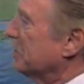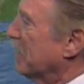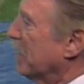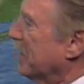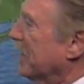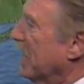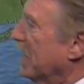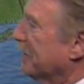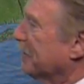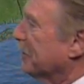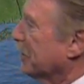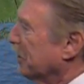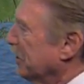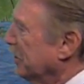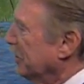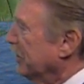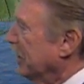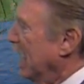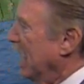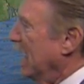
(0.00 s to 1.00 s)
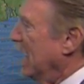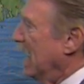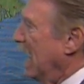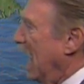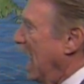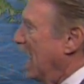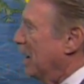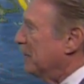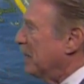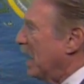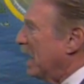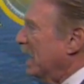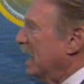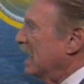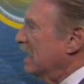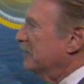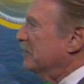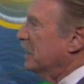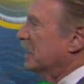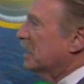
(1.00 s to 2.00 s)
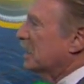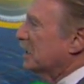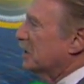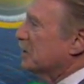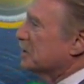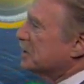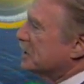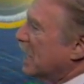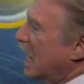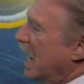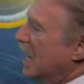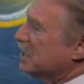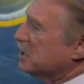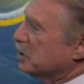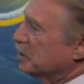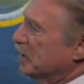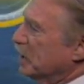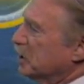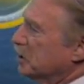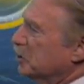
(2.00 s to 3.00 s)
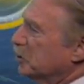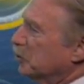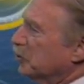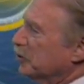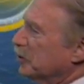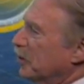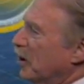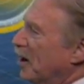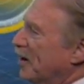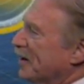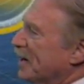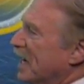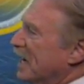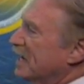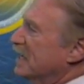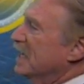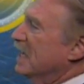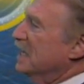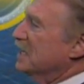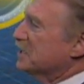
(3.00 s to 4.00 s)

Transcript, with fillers: by the afternoon. And by evening, clear skies. It'll be cool tomorrow night.